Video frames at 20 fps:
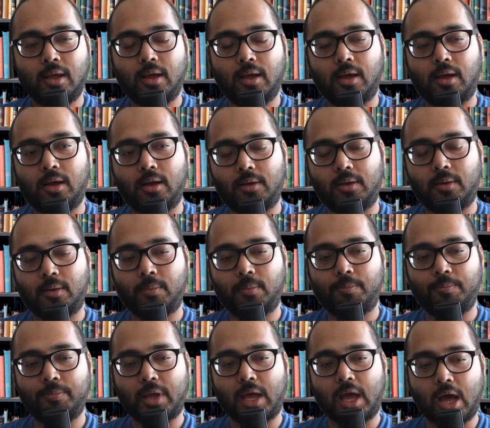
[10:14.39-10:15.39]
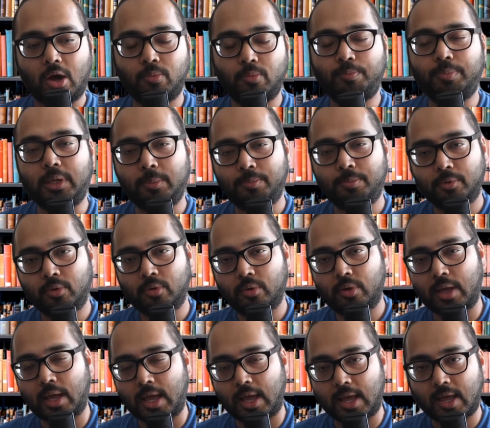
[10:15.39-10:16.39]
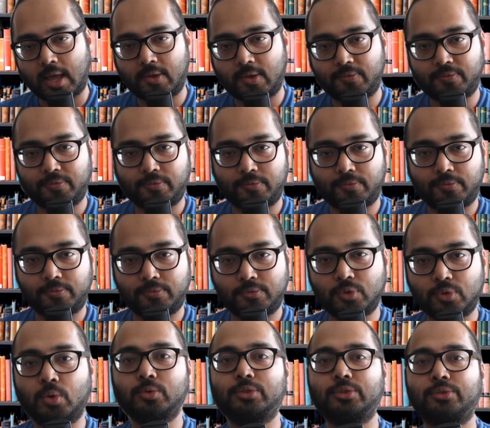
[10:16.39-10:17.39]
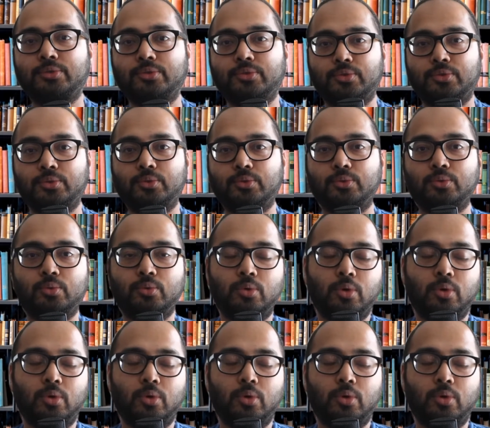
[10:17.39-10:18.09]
how people have chosen to,